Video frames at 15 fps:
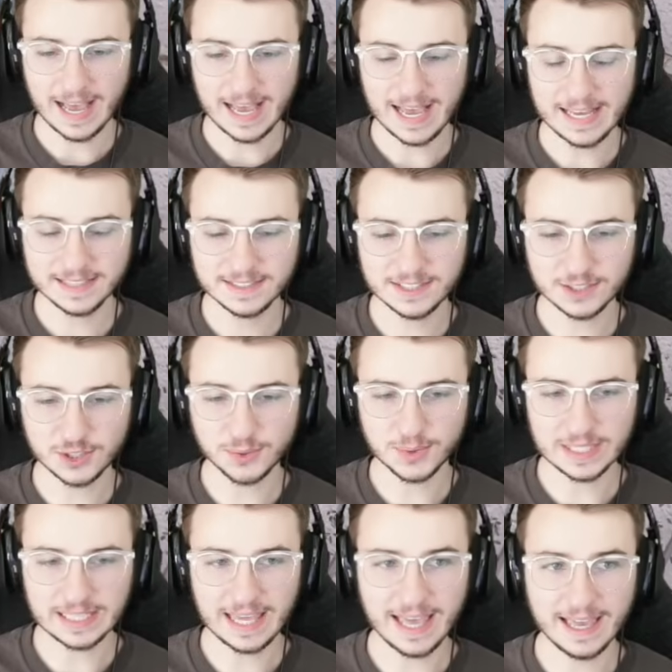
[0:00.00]
I had to do it
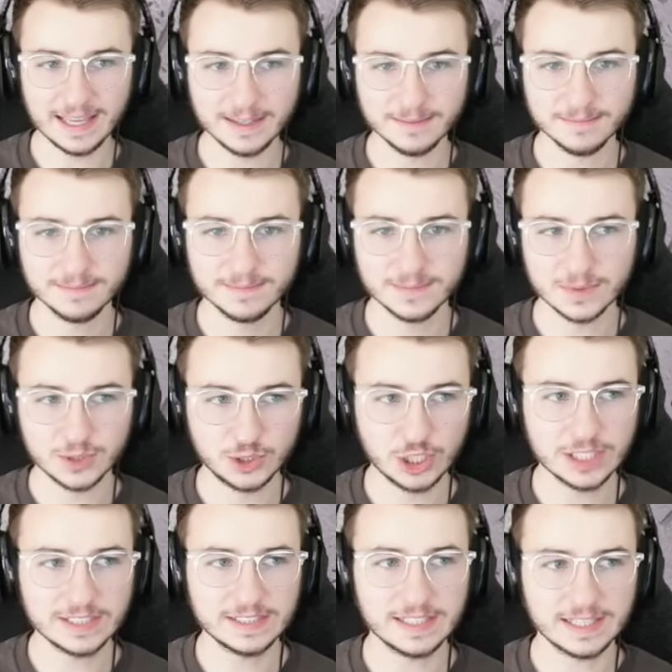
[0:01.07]
again.
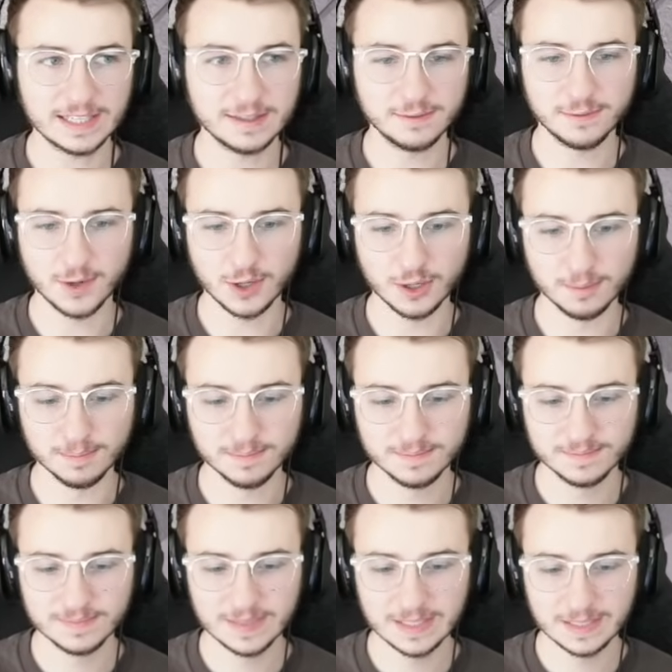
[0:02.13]
Just to confirm.
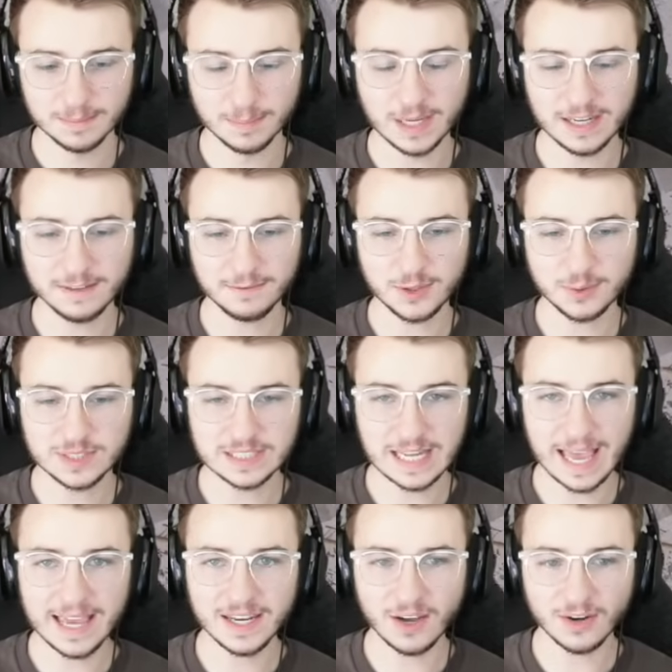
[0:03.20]
But if you
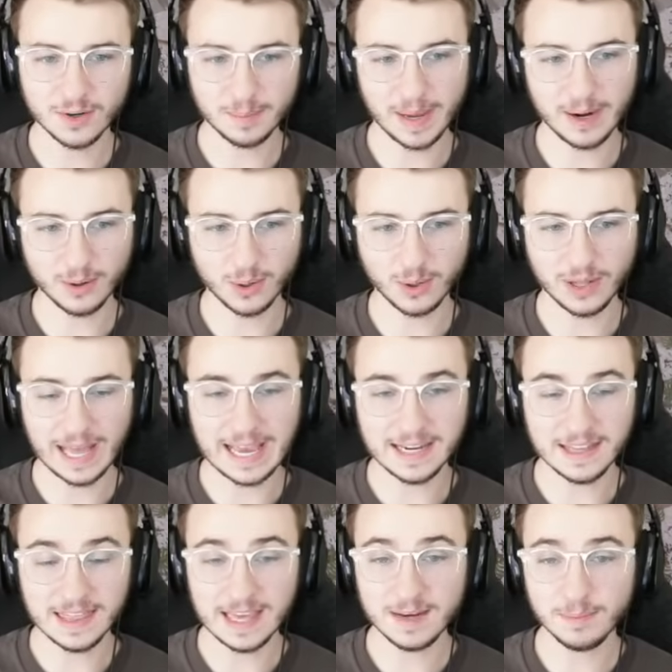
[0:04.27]
stand on a barrel
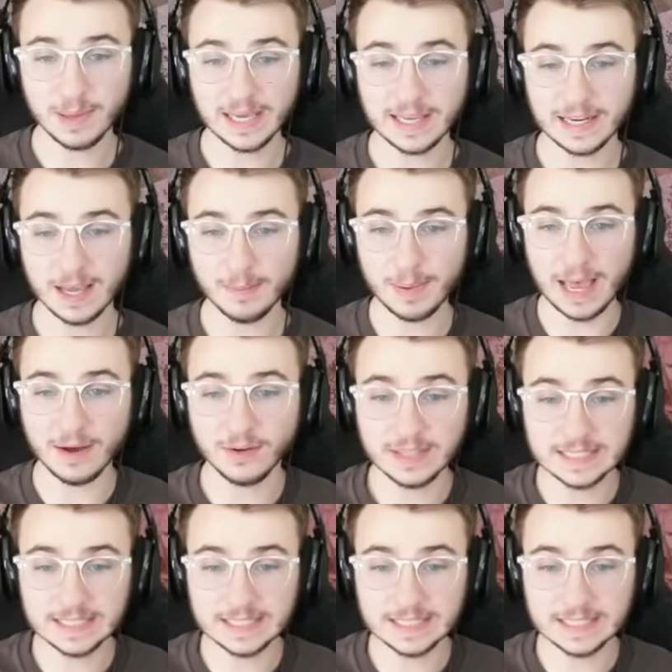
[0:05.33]
and then pick it up out